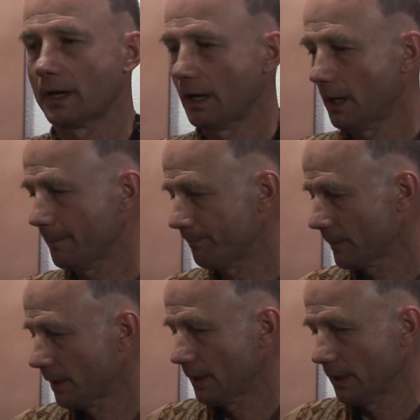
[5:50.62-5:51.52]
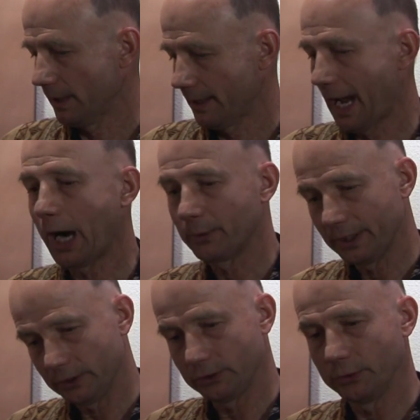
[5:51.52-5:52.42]
and how
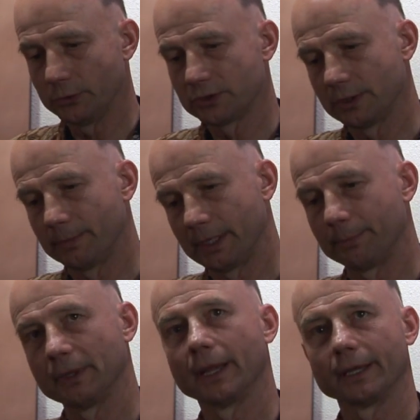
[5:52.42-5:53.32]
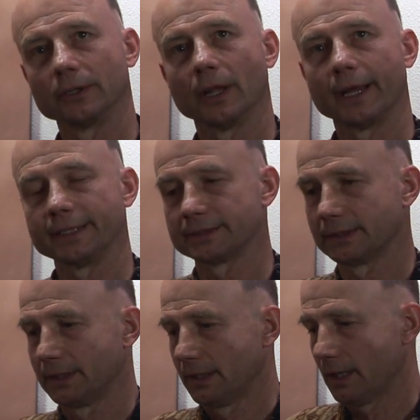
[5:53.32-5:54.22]
he used and manipulated light.
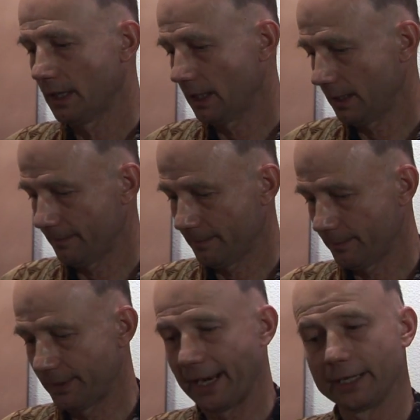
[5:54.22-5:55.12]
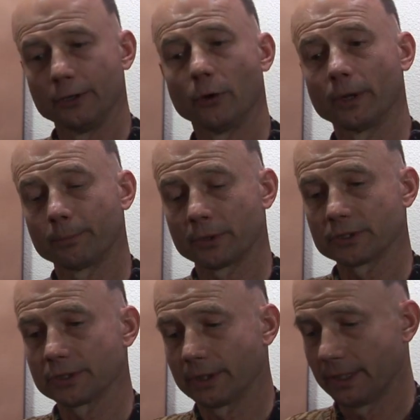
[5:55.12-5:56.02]
But I didn't know him
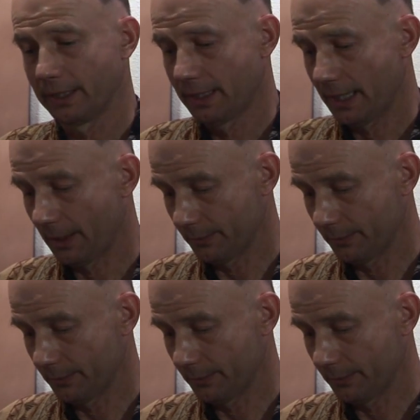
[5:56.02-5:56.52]
personally. I